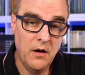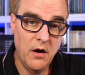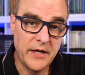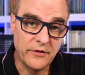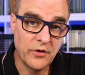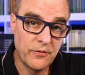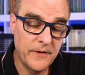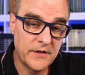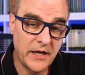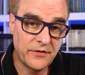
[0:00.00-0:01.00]
Okay, so
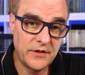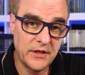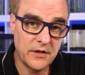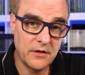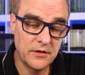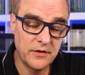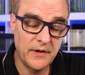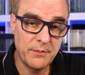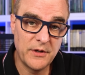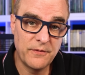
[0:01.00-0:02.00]
fantastic
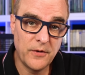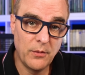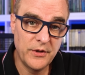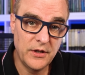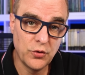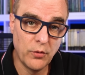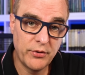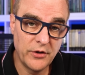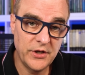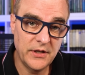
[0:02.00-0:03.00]
development from the Tor
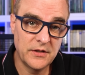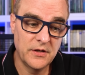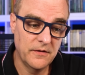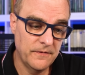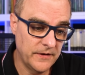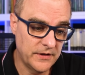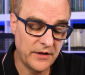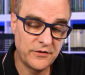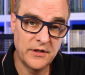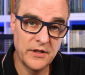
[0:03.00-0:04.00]
project. It's
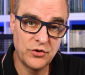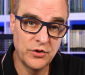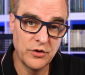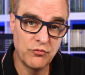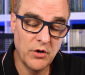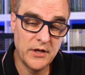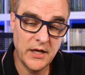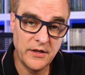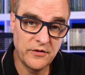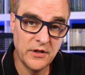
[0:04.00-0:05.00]
fantastic that you can run
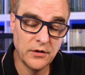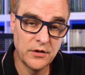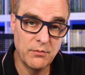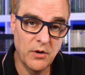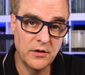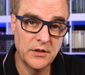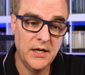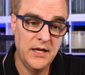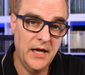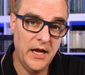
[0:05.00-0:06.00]
a single command
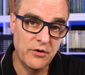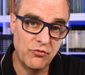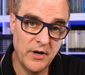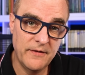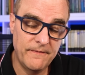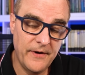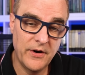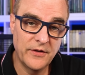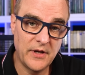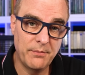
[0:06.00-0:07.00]
and run
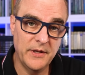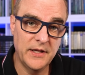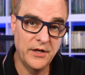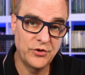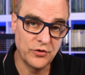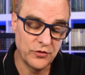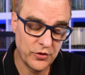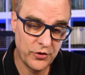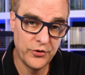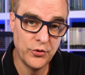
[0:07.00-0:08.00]
various
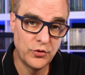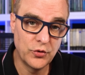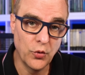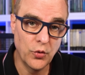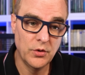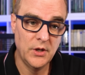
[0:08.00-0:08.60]
applications through Tor.